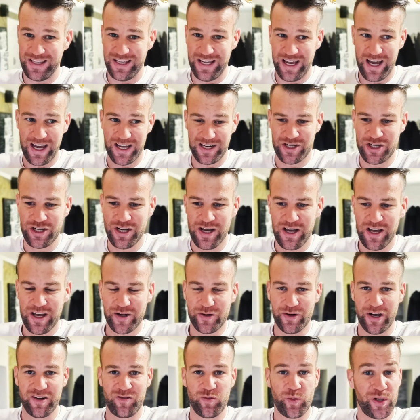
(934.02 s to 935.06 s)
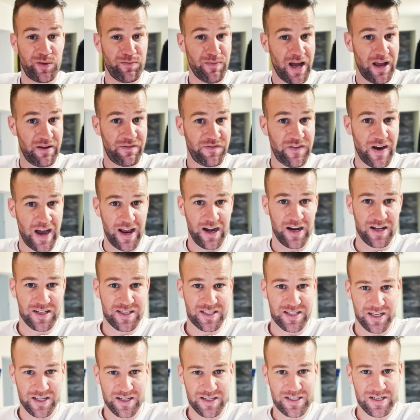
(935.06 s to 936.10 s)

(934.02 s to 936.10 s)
edge, right, with my finances.